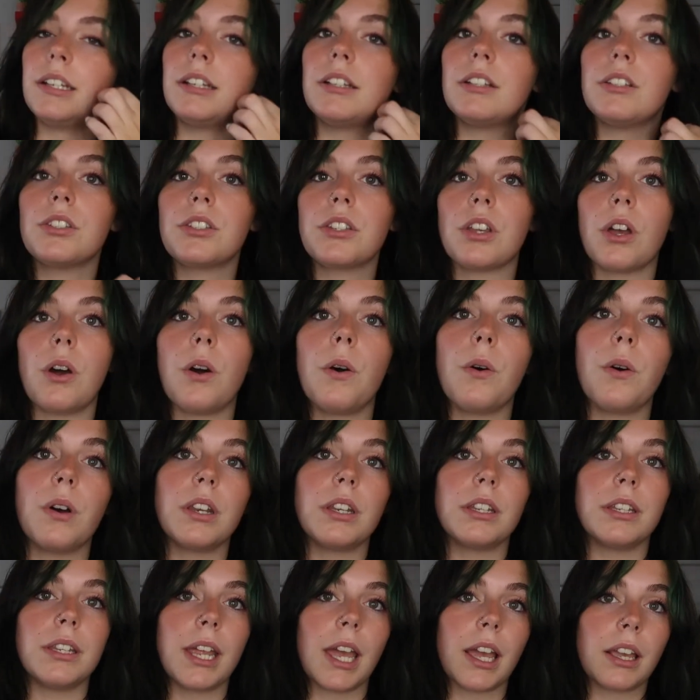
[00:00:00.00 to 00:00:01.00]
So
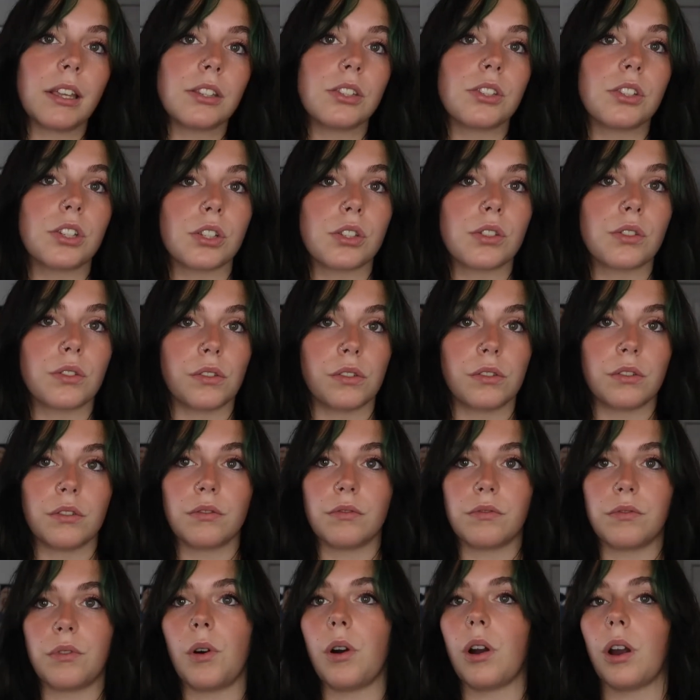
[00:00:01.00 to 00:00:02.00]
next, just
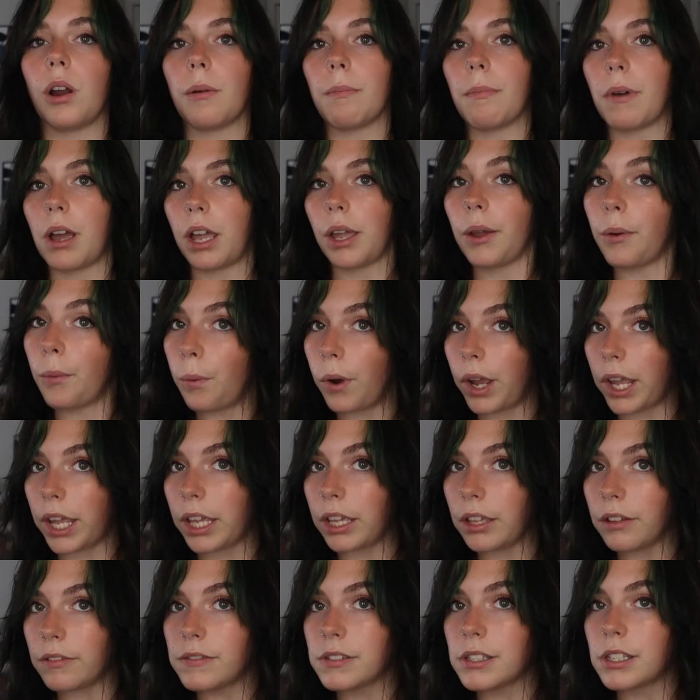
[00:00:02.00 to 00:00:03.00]
for my
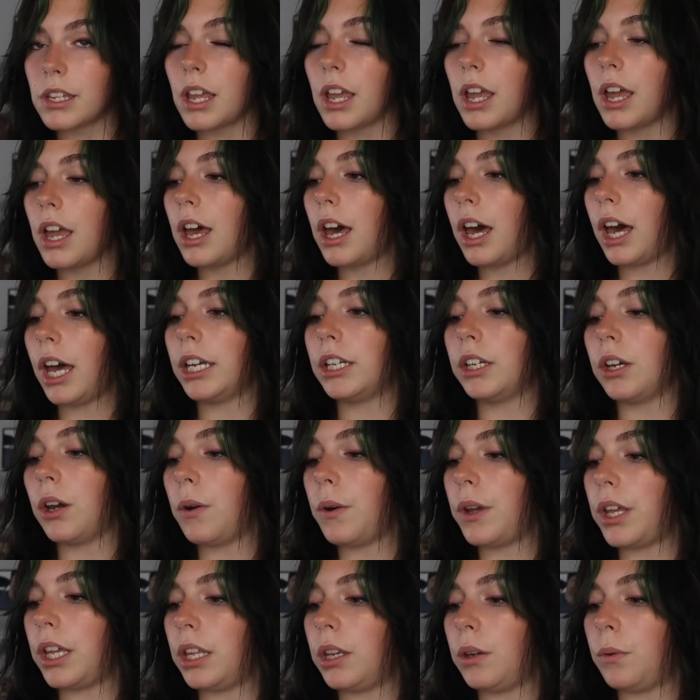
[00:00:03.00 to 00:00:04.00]
waves, I go
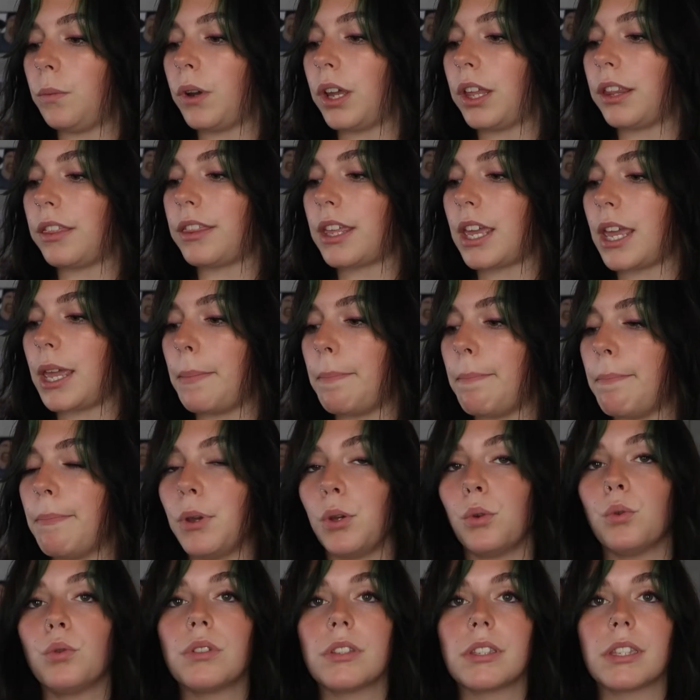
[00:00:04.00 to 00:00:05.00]
in with a
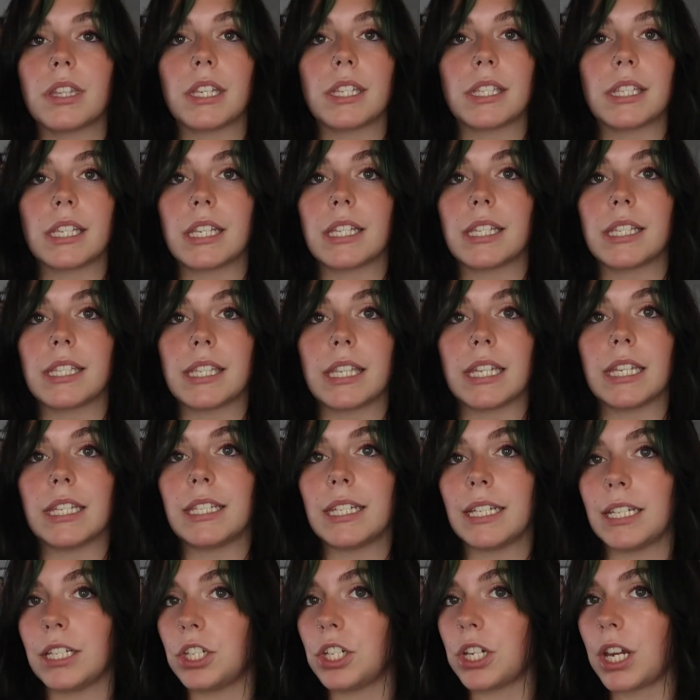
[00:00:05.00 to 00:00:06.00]
mousse. This is the
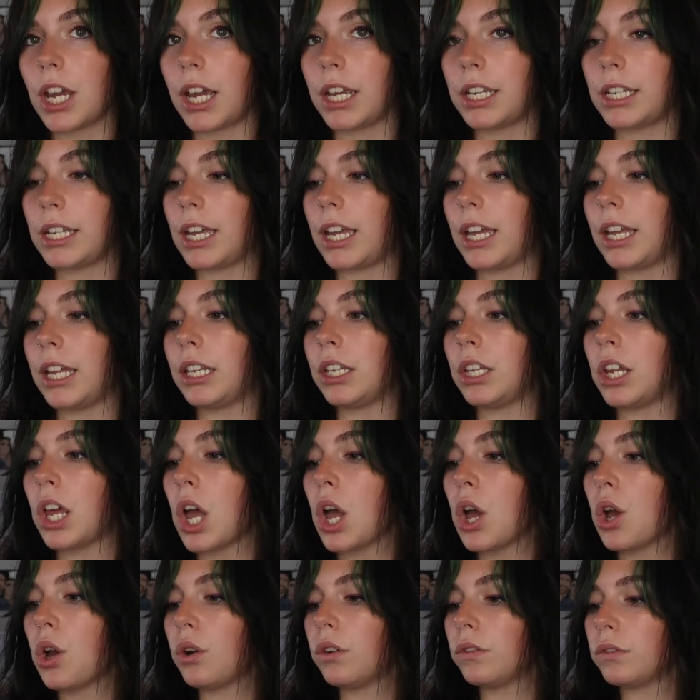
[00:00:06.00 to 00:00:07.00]
TGIN
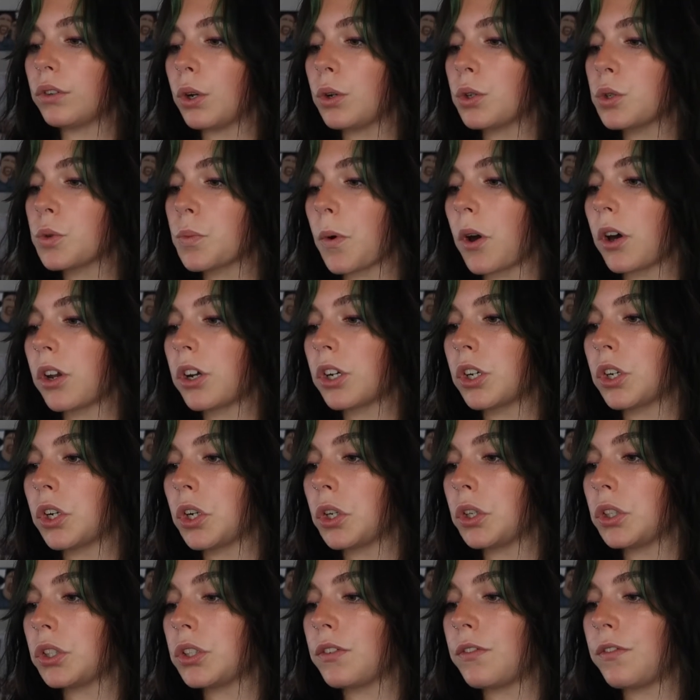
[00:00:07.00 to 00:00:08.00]
Rosewater
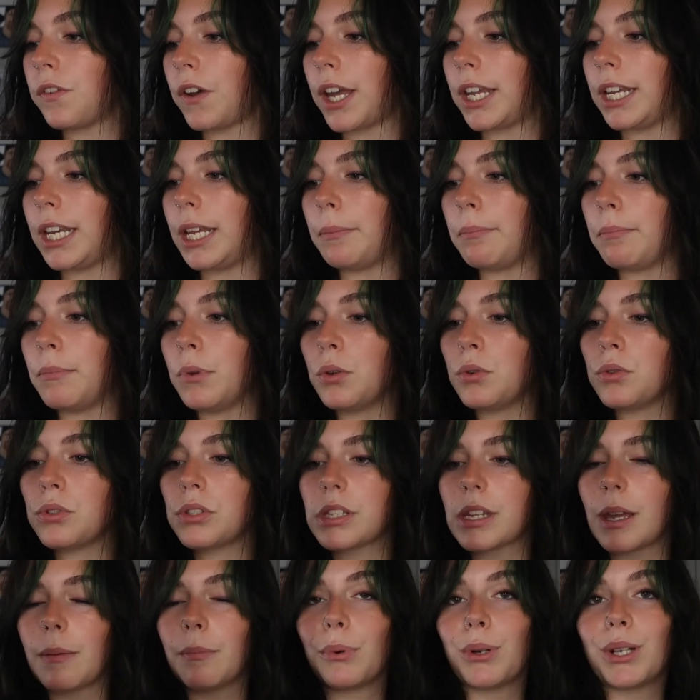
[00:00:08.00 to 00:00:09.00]
Curl Defining
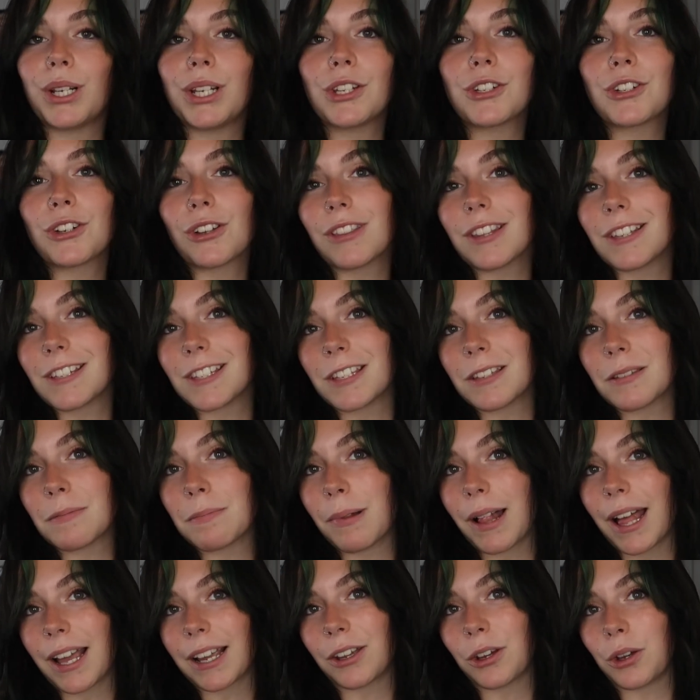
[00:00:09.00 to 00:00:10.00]
Mousse. I'm pretty sure this is
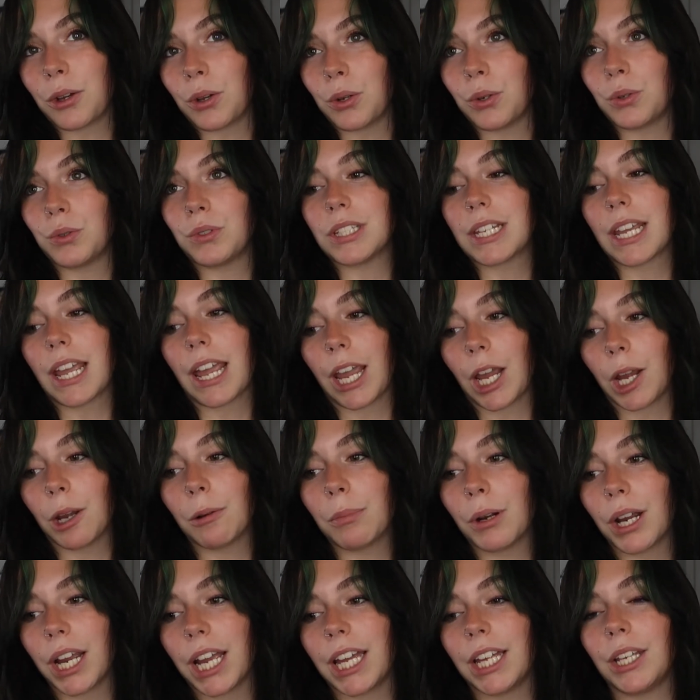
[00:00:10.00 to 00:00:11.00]
Black owned hair
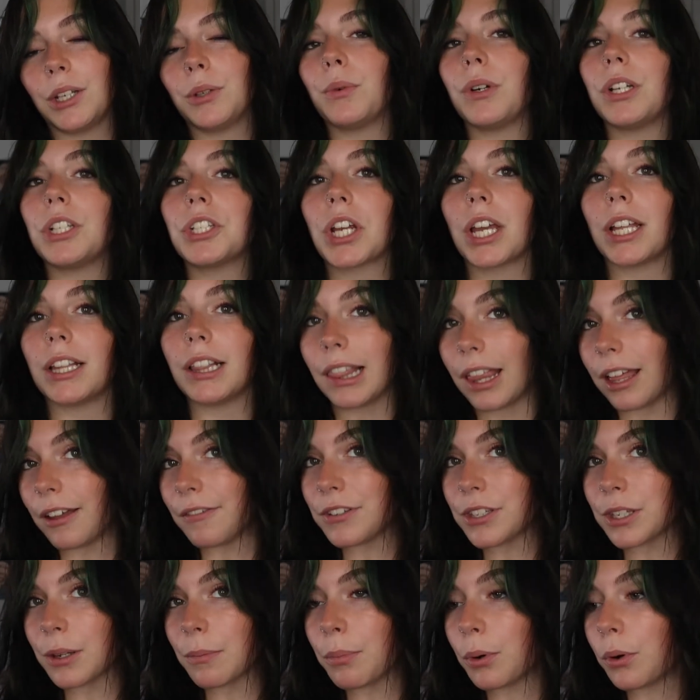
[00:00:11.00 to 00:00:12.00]
brand, which I love
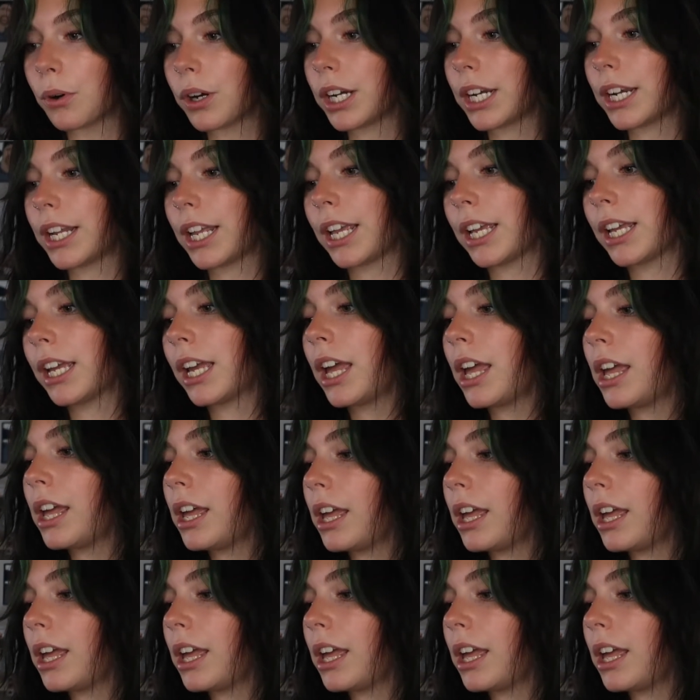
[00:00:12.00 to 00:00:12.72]
supporting.